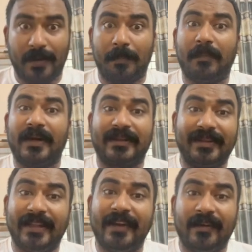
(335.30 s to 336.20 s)

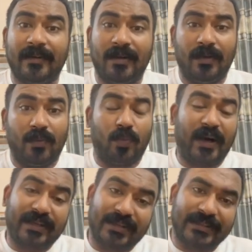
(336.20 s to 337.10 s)
But then,
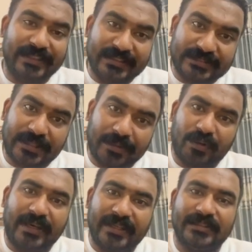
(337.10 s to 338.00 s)
what are the
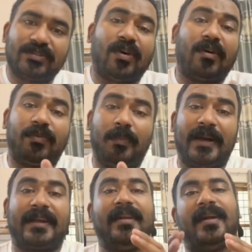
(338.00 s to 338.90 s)
disadvantages of
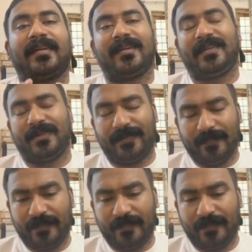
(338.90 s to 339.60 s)
multilateralism?